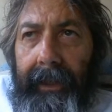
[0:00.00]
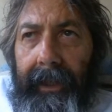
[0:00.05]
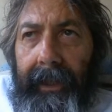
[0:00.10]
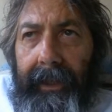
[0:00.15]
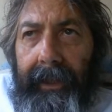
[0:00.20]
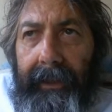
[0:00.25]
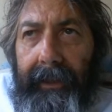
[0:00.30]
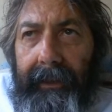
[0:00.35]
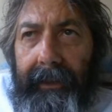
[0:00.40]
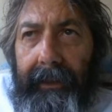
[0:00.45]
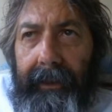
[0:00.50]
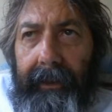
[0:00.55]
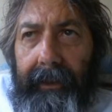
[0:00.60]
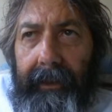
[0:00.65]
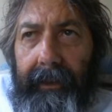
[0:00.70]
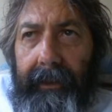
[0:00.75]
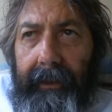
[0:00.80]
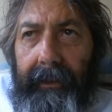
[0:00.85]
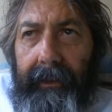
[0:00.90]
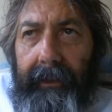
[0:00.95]
And
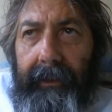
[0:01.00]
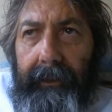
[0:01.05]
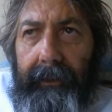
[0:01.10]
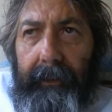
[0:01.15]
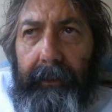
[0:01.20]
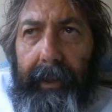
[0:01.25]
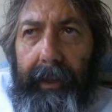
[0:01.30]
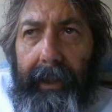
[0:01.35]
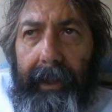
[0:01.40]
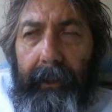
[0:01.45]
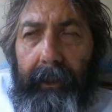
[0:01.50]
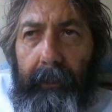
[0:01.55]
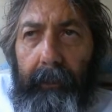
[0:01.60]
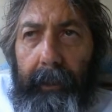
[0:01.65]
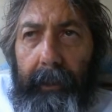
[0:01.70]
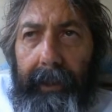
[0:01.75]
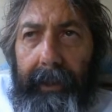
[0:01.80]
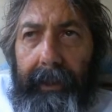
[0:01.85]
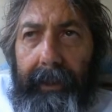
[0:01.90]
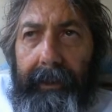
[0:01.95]
the tobacco
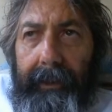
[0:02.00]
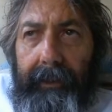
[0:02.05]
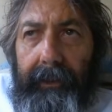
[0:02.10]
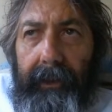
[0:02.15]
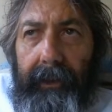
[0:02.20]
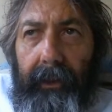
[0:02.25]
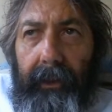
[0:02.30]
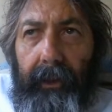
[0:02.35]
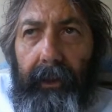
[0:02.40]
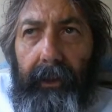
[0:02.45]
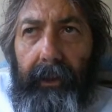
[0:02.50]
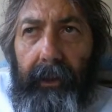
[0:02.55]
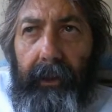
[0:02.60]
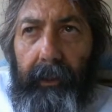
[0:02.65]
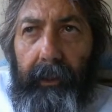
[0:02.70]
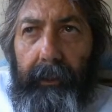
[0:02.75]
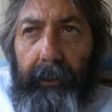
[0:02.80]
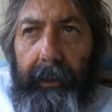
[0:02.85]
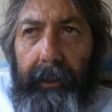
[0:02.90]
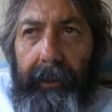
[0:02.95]
plant is an
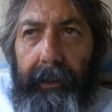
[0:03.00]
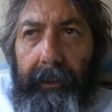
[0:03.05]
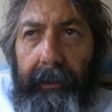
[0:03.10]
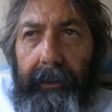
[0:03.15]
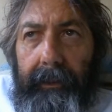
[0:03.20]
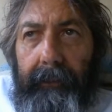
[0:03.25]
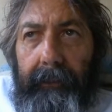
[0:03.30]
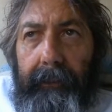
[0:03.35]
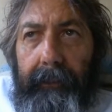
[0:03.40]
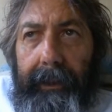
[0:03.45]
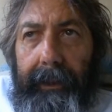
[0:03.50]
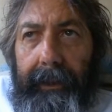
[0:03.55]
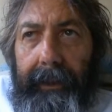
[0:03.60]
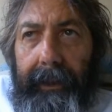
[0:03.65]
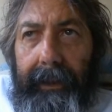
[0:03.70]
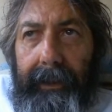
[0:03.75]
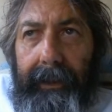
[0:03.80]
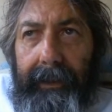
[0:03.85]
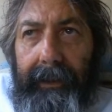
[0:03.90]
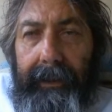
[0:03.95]
herb
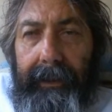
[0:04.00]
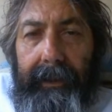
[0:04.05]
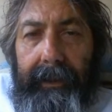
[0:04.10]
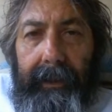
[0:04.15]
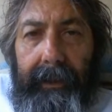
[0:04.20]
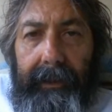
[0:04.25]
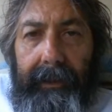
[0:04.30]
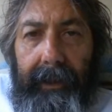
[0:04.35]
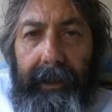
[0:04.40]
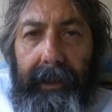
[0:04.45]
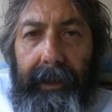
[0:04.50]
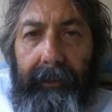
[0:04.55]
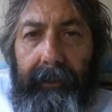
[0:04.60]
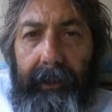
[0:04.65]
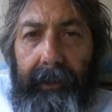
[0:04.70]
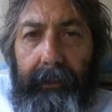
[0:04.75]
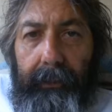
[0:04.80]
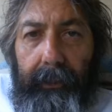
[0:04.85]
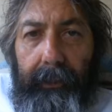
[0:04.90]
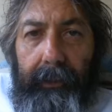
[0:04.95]
because it doesn't have
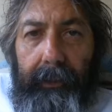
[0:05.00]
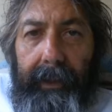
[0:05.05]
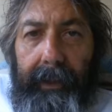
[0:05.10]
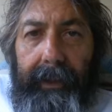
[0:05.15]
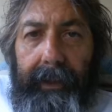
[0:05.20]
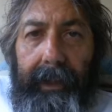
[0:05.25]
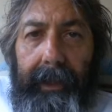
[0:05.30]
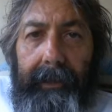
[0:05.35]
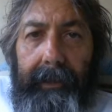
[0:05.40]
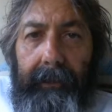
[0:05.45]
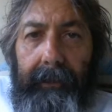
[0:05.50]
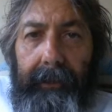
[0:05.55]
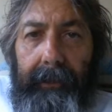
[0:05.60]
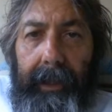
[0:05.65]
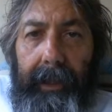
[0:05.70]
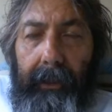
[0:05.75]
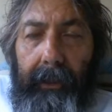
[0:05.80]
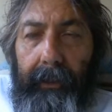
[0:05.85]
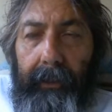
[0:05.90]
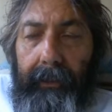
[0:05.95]
any fruit. It has a
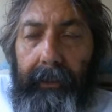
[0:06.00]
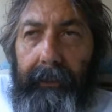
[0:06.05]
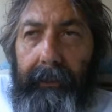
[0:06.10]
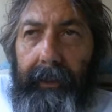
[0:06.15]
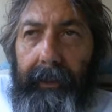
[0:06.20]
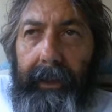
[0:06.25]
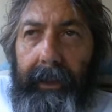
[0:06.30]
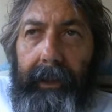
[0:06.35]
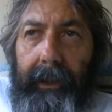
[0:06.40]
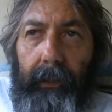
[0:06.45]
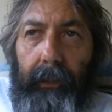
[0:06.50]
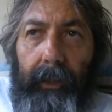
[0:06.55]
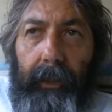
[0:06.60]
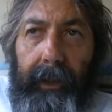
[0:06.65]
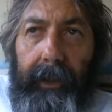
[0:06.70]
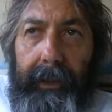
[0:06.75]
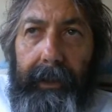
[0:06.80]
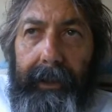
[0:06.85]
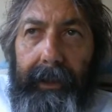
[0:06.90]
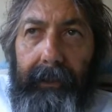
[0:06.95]
flower, like a
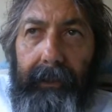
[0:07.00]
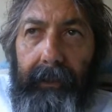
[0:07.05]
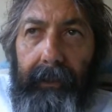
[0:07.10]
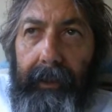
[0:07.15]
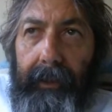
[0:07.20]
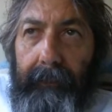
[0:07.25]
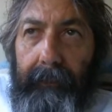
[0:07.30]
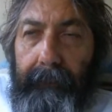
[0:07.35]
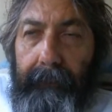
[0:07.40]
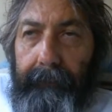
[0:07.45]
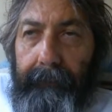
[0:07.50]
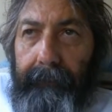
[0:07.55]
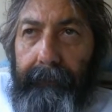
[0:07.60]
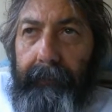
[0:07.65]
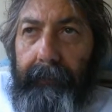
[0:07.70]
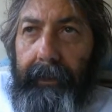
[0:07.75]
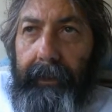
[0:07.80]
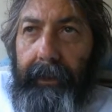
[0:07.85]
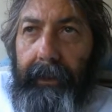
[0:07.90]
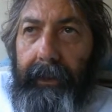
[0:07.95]
rhododendron,
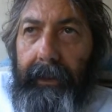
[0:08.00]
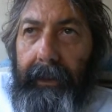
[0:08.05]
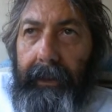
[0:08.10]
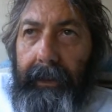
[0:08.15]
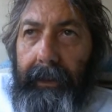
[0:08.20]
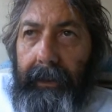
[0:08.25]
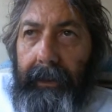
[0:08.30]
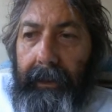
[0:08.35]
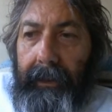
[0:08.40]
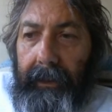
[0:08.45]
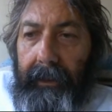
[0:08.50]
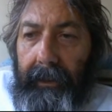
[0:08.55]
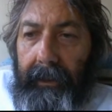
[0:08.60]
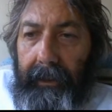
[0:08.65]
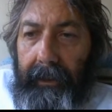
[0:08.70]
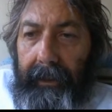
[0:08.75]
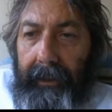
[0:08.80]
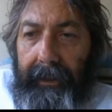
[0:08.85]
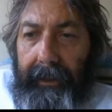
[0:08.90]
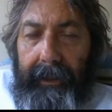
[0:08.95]

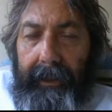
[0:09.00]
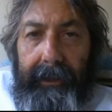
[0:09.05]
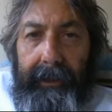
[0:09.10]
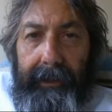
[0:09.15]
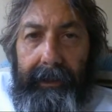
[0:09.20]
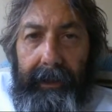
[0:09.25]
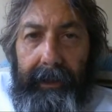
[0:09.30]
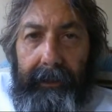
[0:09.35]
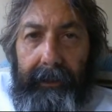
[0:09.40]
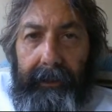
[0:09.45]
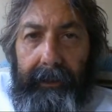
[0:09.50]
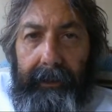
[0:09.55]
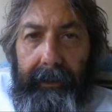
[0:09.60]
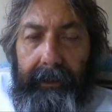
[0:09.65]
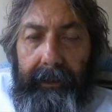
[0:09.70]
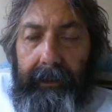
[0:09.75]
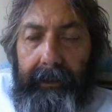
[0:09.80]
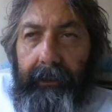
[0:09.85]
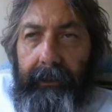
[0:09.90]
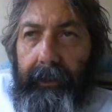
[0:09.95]
like an
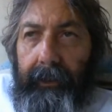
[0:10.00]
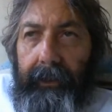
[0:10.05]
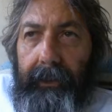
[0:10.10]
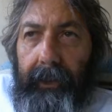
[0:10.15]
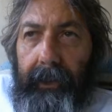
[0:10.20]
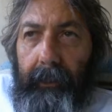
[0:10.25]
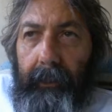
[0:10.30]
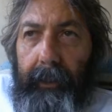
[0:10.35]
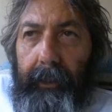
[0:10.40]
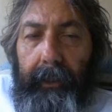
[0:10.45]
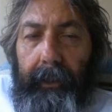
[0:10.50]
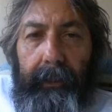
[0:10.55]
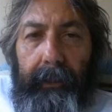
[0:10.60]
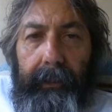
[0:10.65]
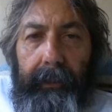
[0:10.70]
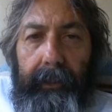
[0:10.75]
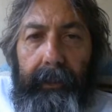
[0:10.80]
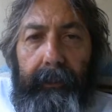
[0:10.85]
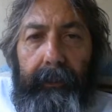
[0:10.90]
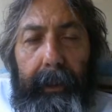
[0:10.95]
azalea, which are
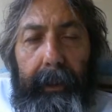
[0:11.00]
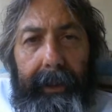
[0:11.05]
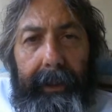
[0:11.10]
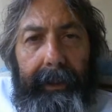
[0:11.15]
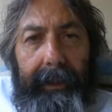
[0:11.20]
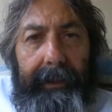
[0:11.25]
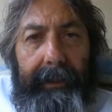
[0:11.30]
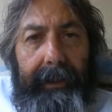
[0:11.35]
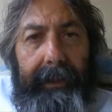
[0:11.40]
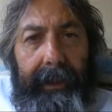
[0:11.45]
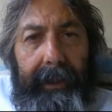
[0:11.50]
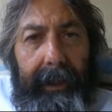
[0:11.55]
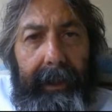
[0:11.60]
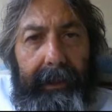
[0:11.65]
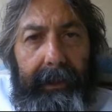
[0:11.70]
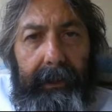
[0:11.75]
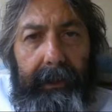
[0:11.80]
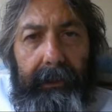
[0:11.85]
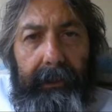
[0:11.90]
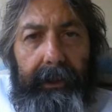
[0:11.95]
both plants
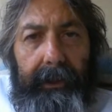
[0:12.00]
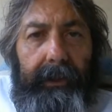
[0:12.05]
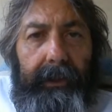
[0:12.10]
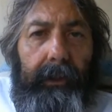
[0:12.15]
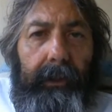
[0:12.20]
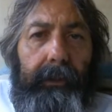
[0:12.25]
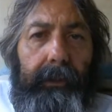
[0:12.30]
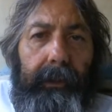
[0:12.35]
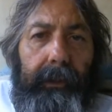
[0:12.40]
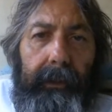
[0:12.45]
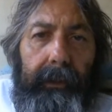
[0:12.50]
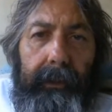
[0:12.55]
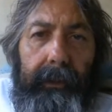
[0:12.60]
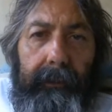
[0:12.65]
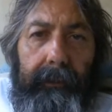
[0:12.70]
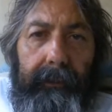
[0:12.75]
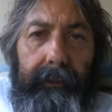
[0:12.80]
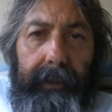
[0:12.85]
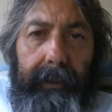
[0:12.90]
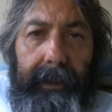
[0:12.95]
that use sulfur,
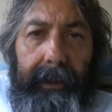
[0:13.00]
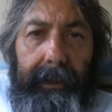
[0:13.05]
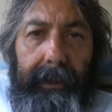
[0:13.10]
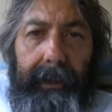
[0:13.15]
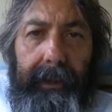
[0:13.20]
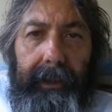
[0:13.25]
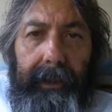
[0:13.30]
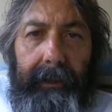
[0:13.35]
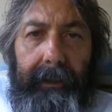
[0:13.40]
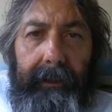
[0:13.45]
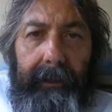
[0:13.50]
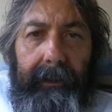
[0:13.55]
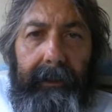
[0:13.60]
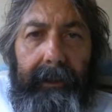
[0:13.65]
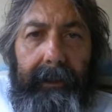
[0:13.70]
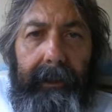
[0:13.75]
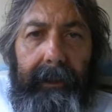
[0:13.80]
and